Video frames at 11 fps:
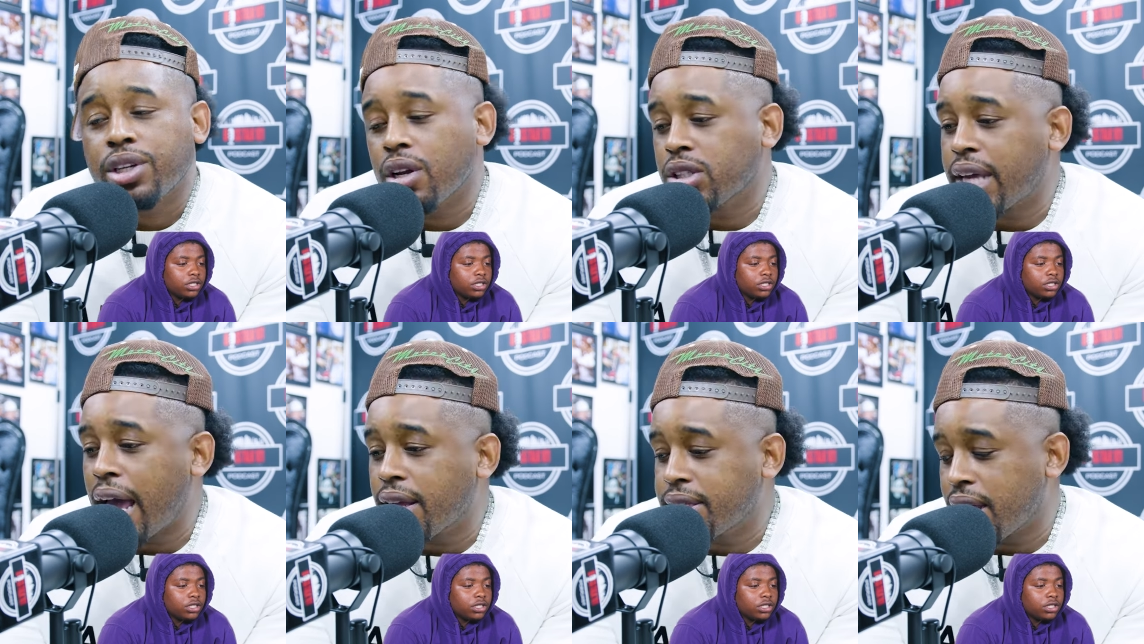Speaker 1: sitting there
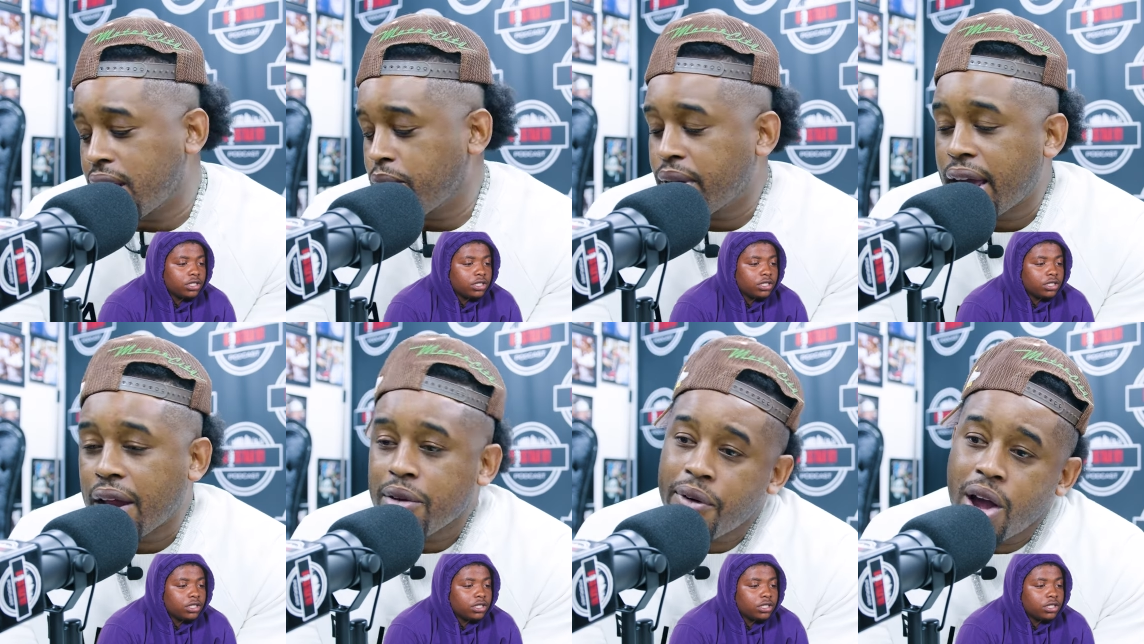telling him when
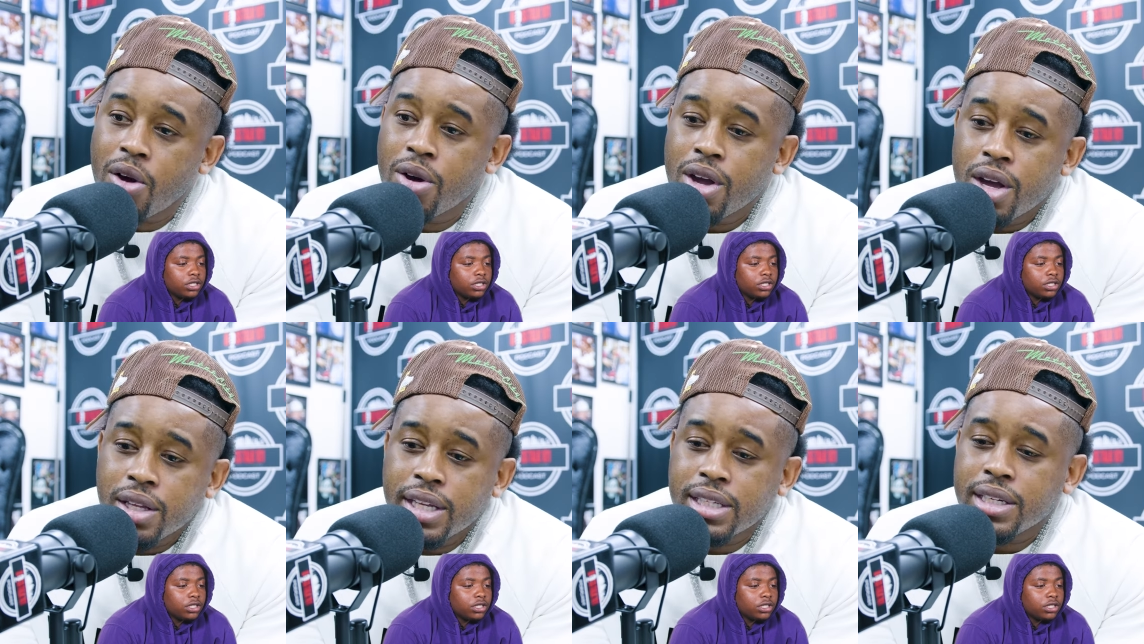he got on the phone
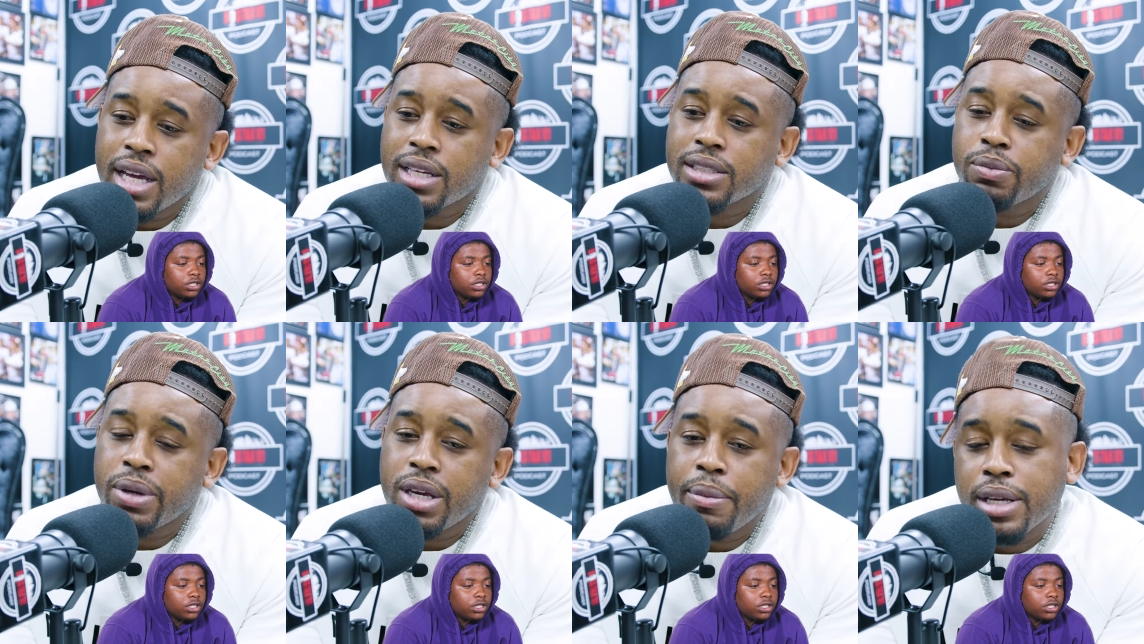this and that
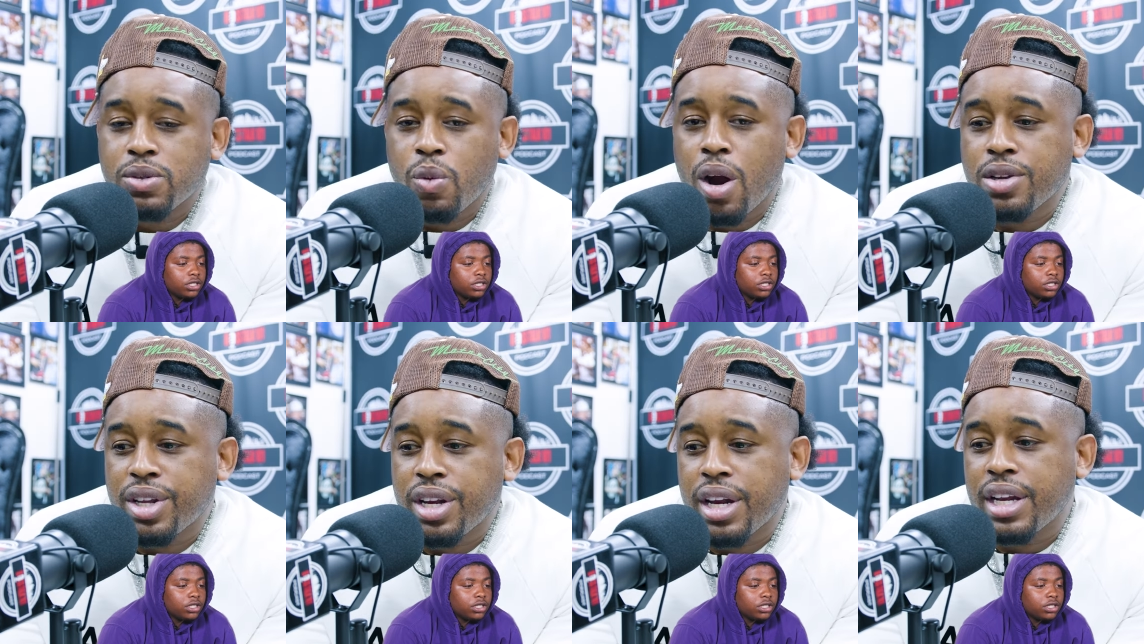because me and him had some
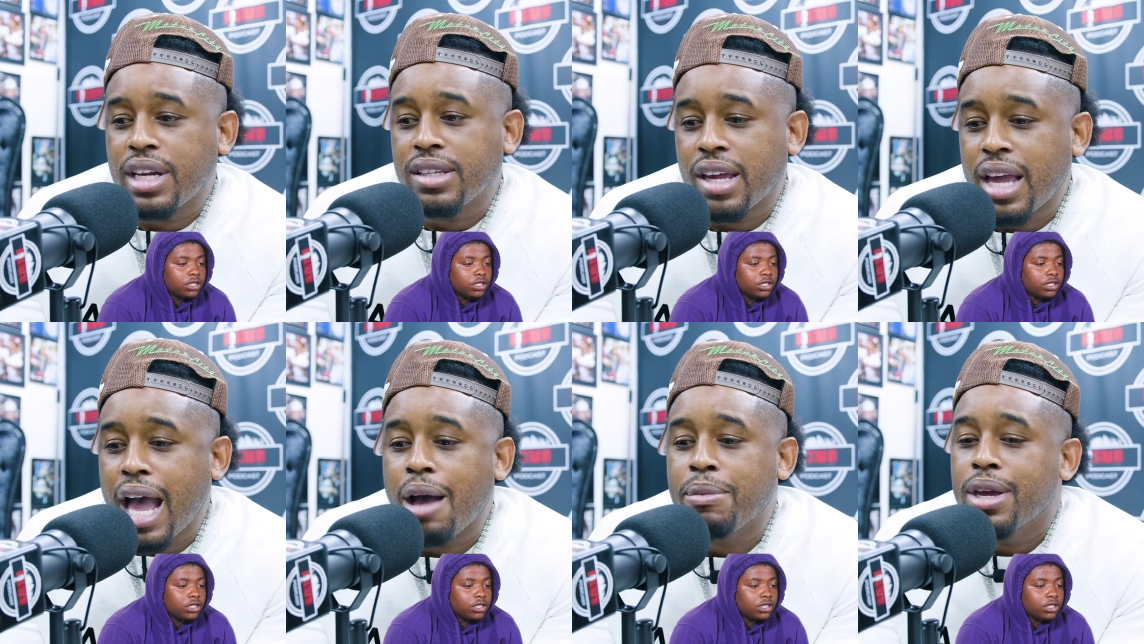words and it. Then he
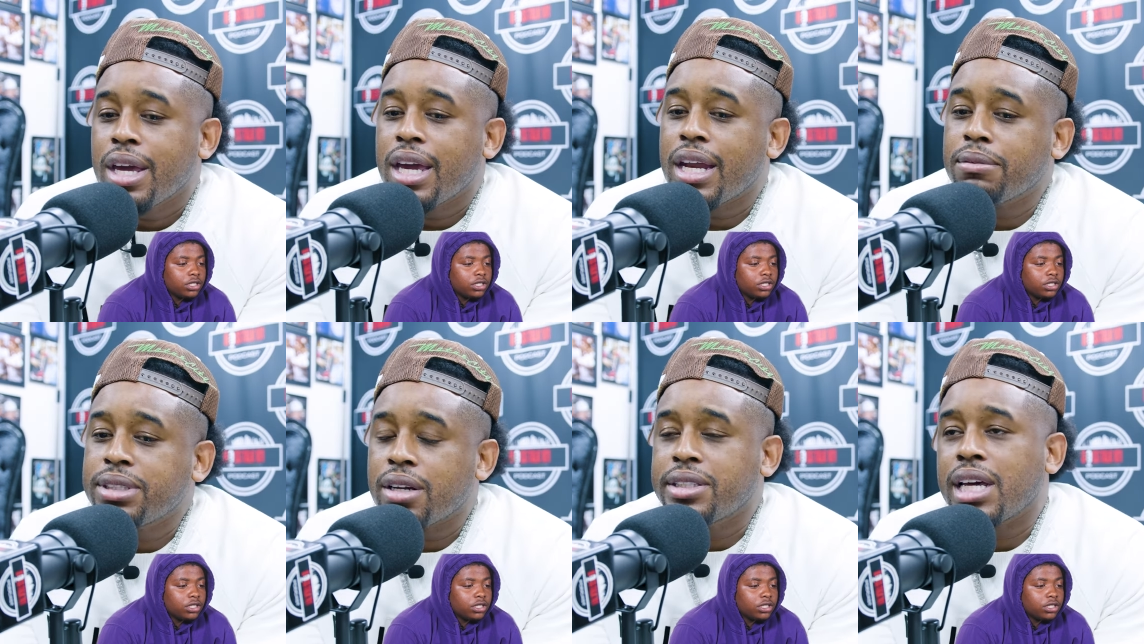said call me and
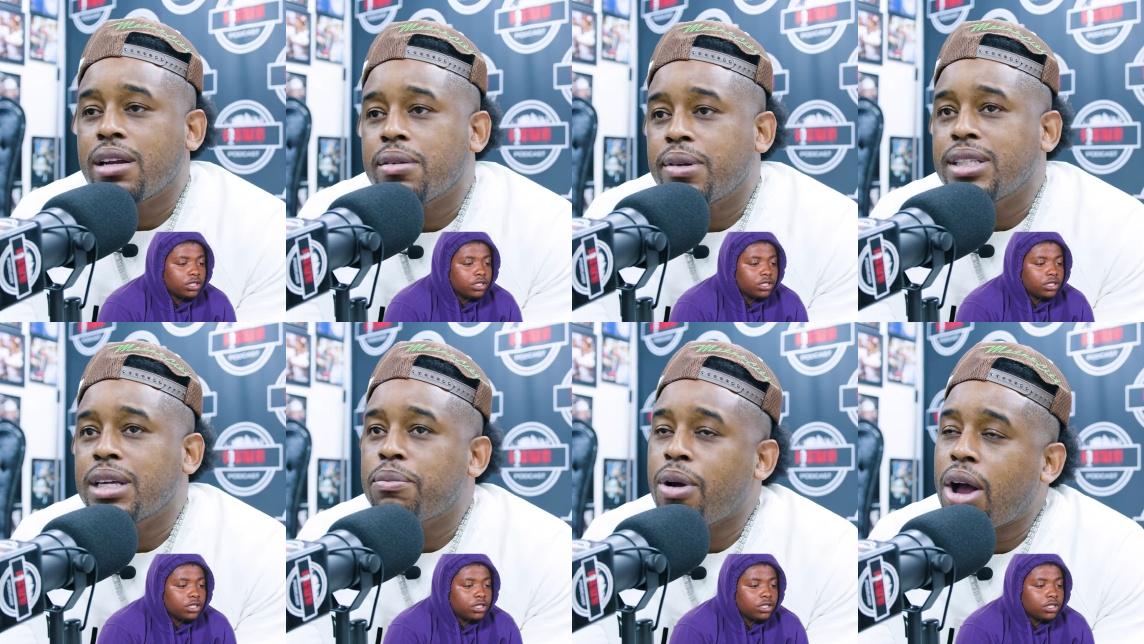I'm sitting there telling him.
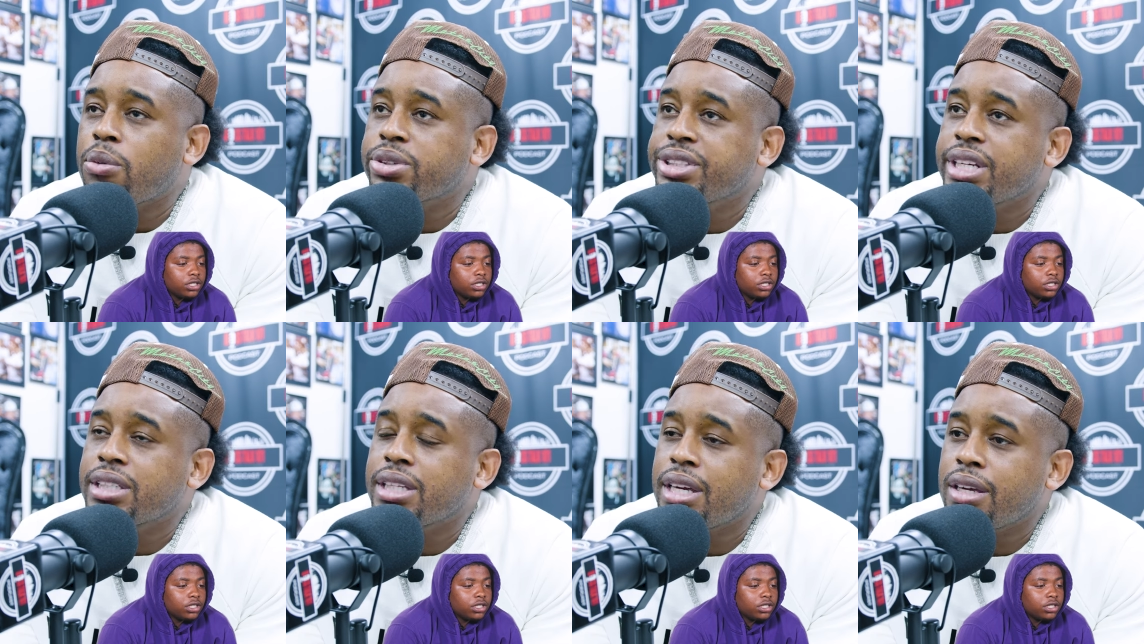he said, bro, I was
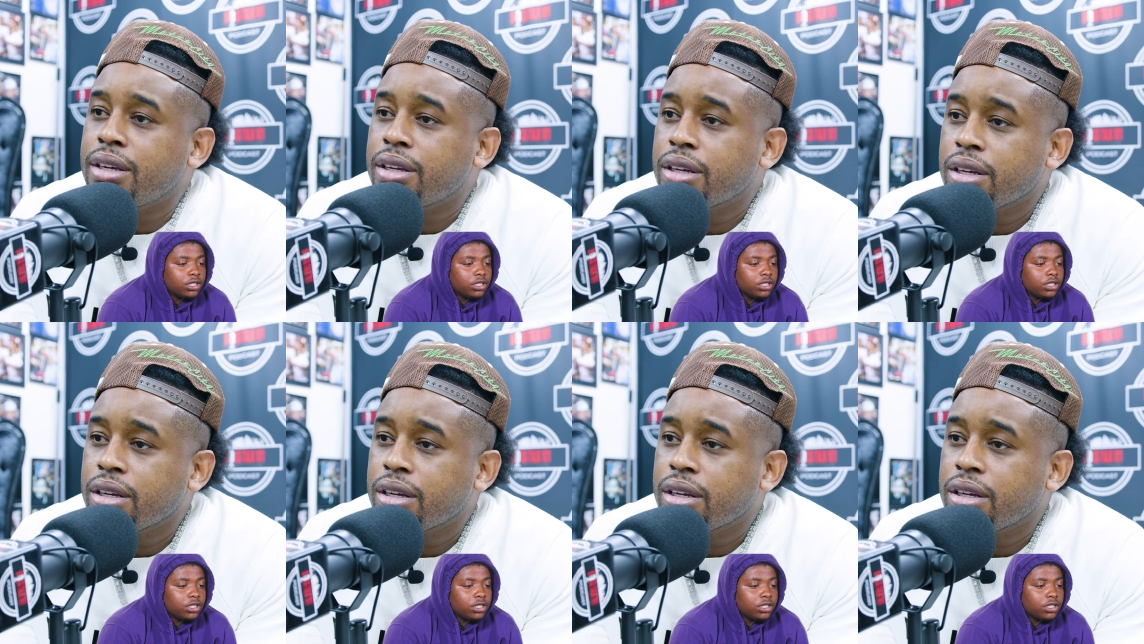16. He